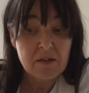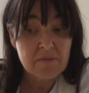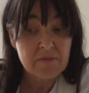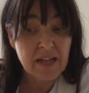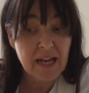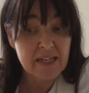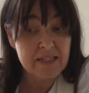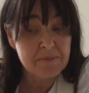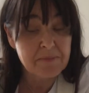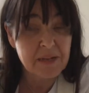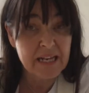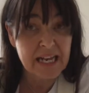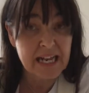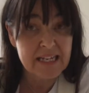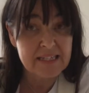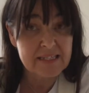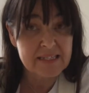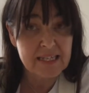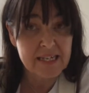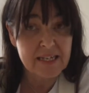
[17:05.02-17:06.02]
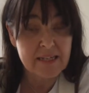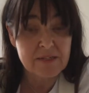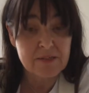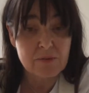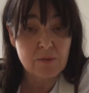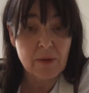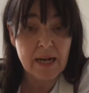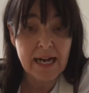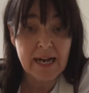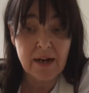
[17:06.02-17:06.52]
That's plastic
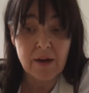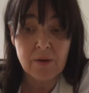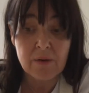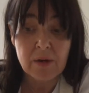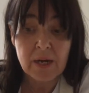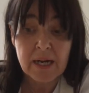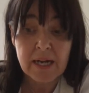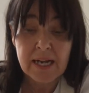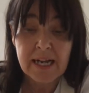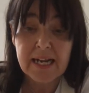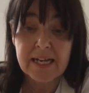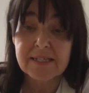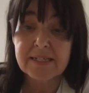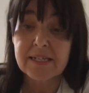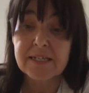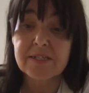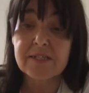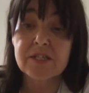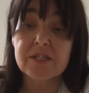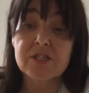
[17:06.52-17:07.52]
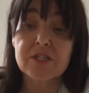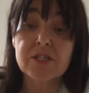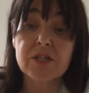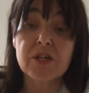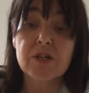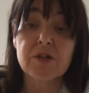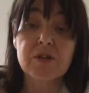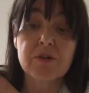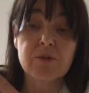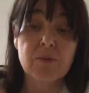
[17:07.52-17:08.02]
as well. Is it to
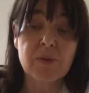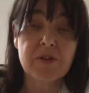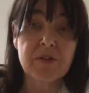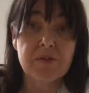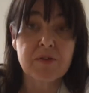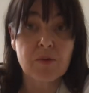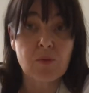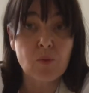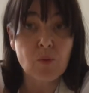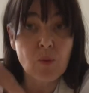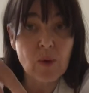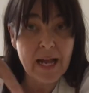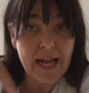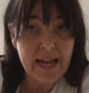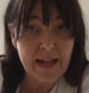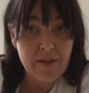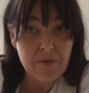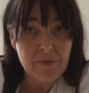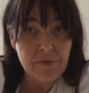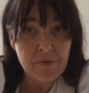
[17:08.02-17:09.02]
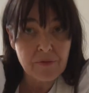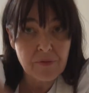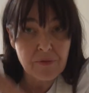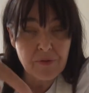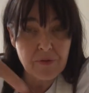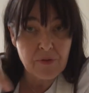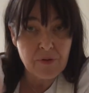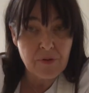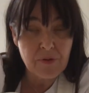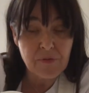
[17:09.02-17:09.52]
do with the
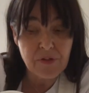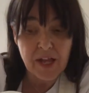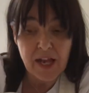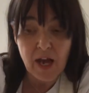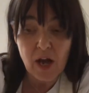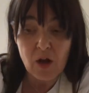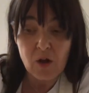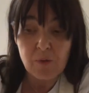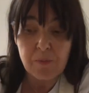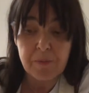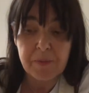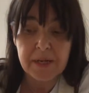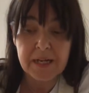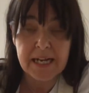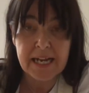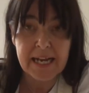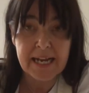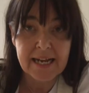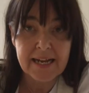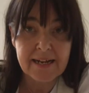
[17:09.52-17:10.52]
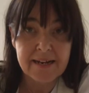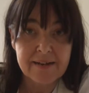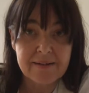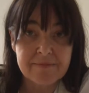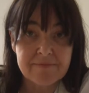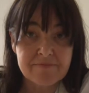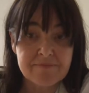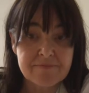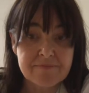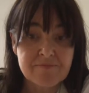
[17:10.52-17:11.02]
width of the opening?
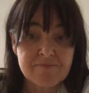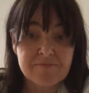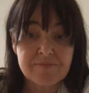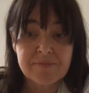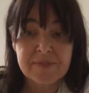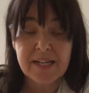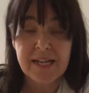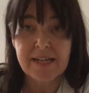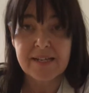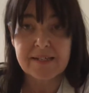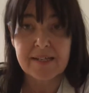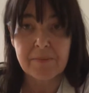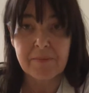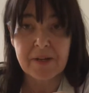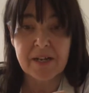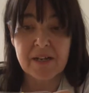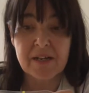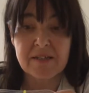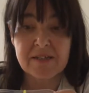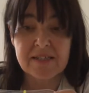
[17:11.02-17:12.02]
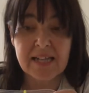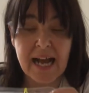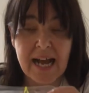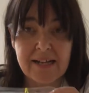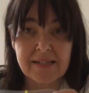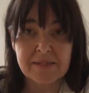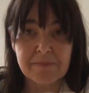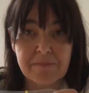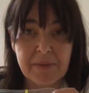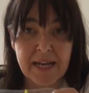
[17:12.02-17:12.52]
Is it because
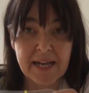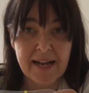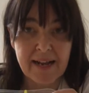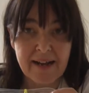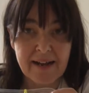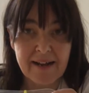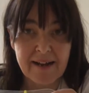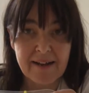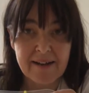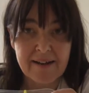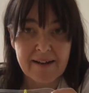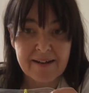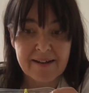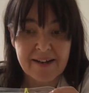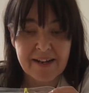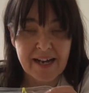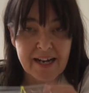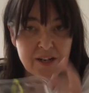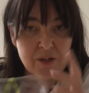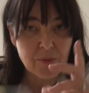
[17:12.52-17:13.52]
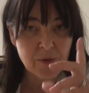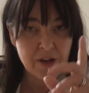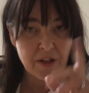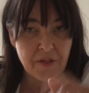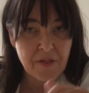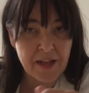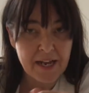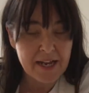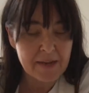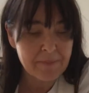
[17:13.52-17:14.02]
that's bigger? Okay, you want to
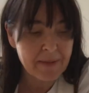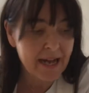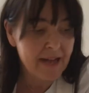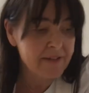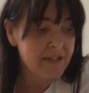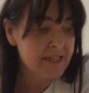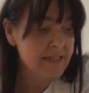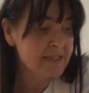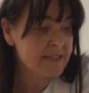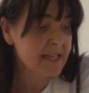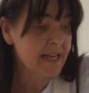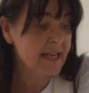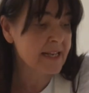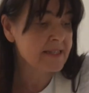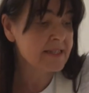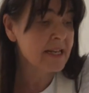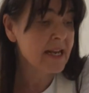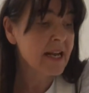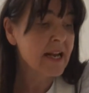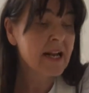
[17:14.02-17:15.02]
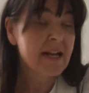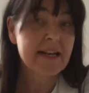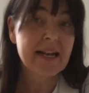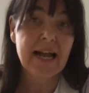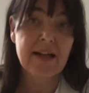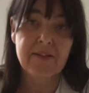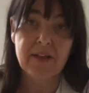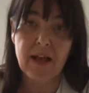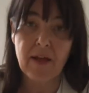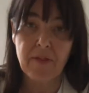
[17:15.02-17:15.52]
think about these things.
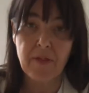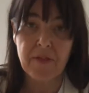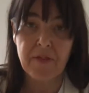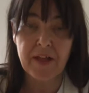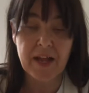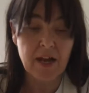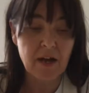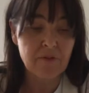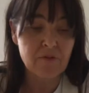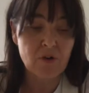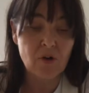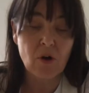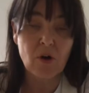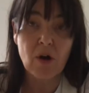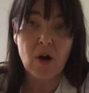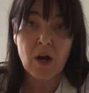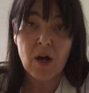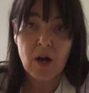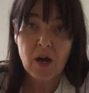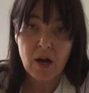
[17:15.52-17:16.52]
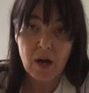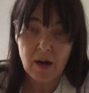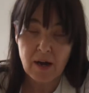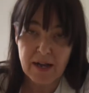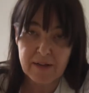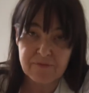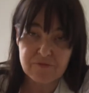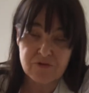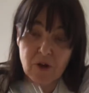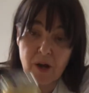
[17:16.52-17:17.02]
Now the other thing I've
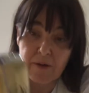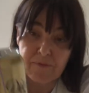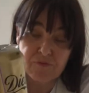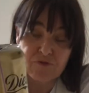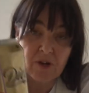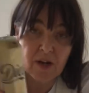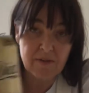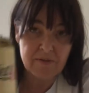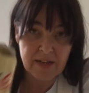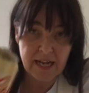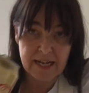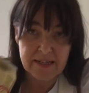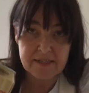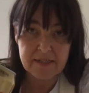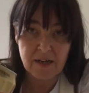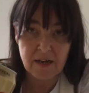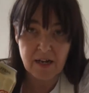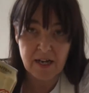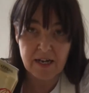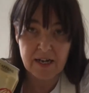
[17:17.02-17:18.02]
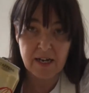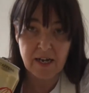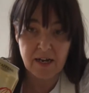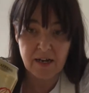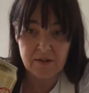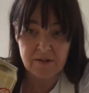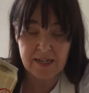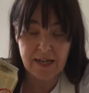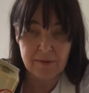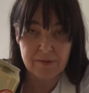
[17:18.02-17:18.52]
drunk that Diet
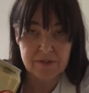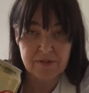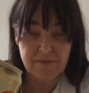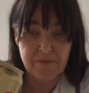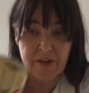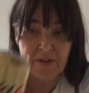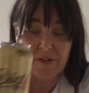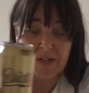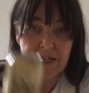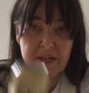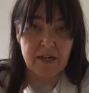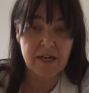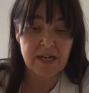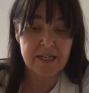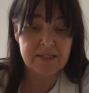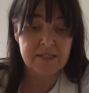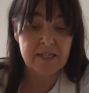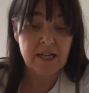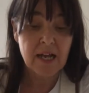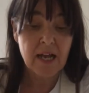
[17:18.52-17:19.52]
Coke. That was very nice.